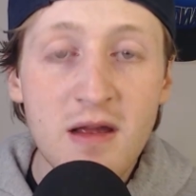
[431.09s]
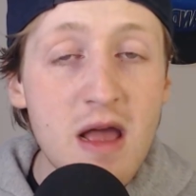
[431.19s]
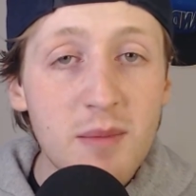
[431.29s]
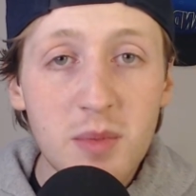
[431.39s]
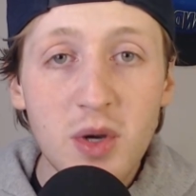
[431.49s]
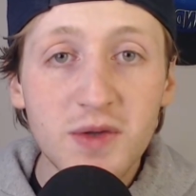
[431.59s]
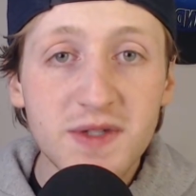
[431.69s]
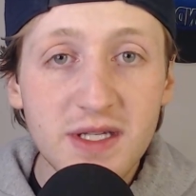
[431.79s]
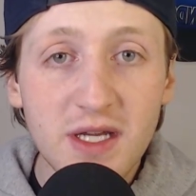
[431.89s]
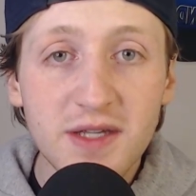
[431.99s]
but Mosley
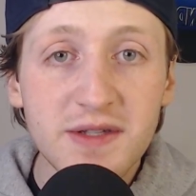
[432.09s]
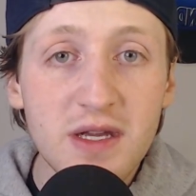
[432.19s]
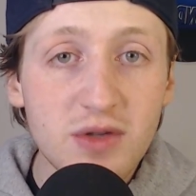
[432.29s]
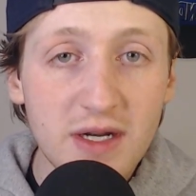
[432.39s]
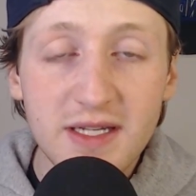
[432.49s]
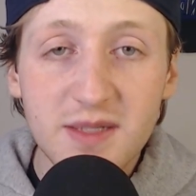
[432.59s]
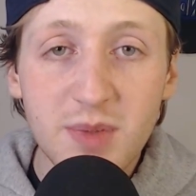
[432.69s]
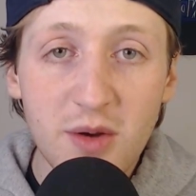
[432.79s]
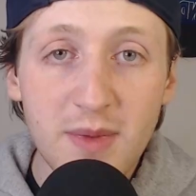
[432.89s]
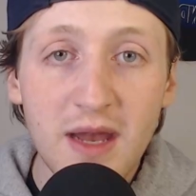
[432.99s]
does try to
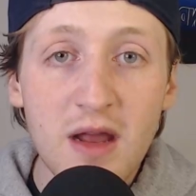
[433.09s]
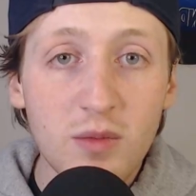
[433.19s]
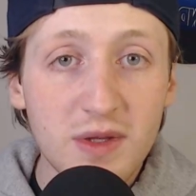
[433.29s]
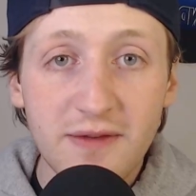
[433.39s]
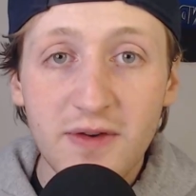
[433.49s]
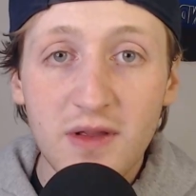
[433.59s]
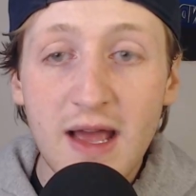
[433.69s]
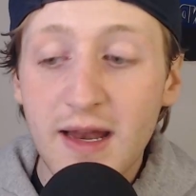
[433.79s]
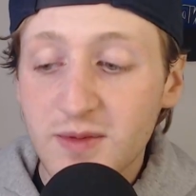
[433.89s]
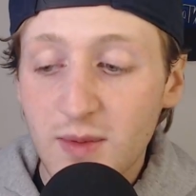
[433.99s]
experiment with different
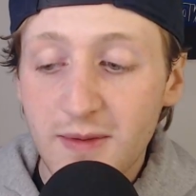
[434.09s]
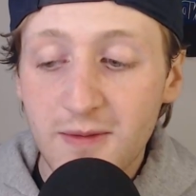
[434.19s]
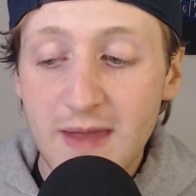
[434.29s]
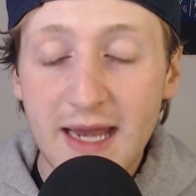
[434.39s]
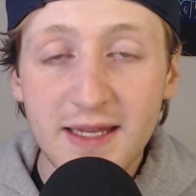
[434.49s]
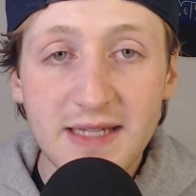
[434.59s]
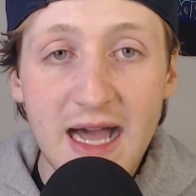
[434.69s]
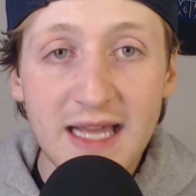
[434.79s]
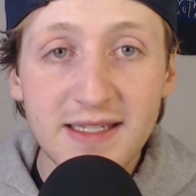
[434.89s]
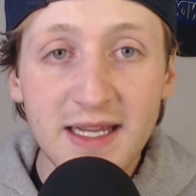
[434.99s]
lineups, whether that is
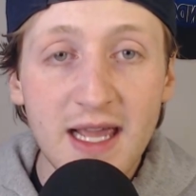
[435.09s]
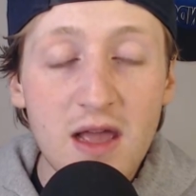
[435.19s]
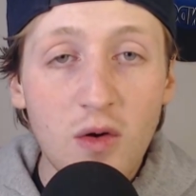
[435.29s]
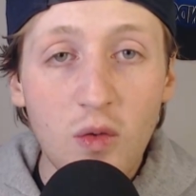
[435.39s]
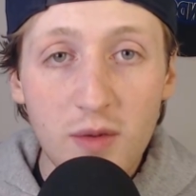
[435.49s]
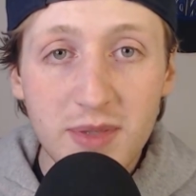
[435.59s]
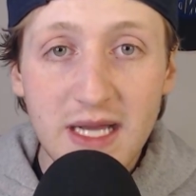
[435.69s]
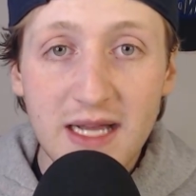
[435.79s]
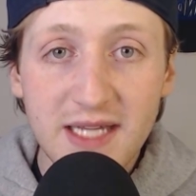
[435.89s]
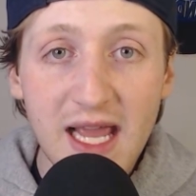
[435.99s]
Isaac or
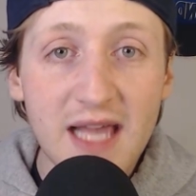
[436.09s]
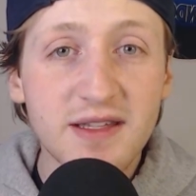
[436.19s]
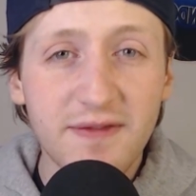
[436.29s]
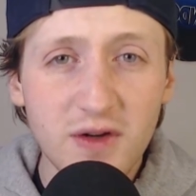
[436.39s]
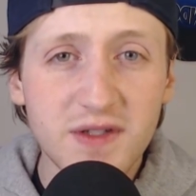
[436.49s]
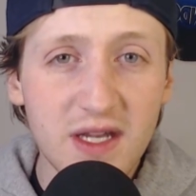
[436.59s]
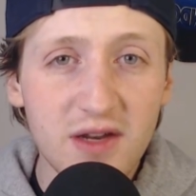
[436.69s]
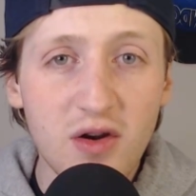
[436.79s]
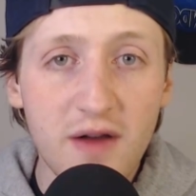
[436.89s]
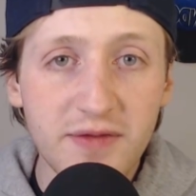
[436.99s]
Bitadze as the first center
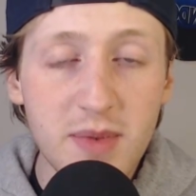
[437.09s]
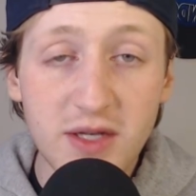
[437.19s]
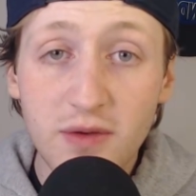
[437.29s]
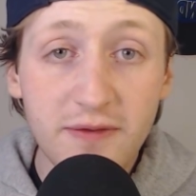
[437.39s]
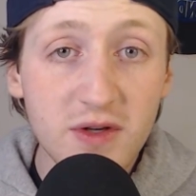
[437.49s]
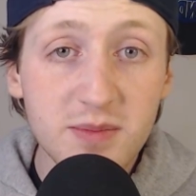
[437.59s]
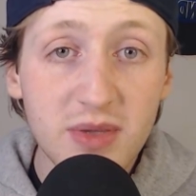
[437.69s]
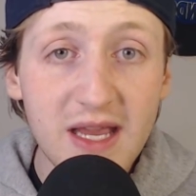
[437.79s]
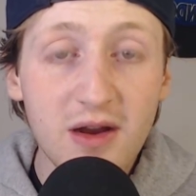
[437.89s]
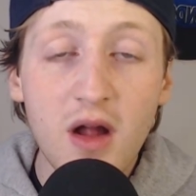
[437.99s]
off the bench or the first
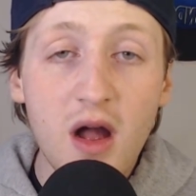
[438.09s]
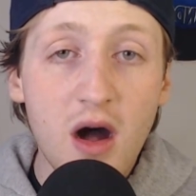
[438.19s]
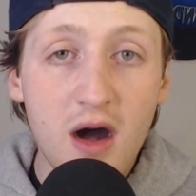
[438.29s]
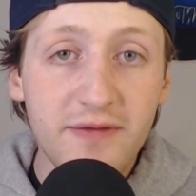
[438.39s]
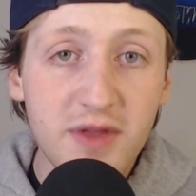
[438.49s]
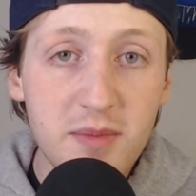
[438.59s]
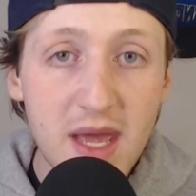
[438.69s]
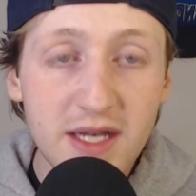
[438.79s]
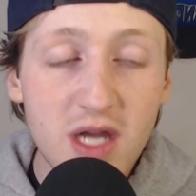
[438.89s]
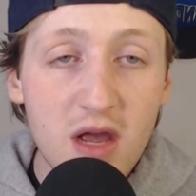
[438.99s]
player off the bench.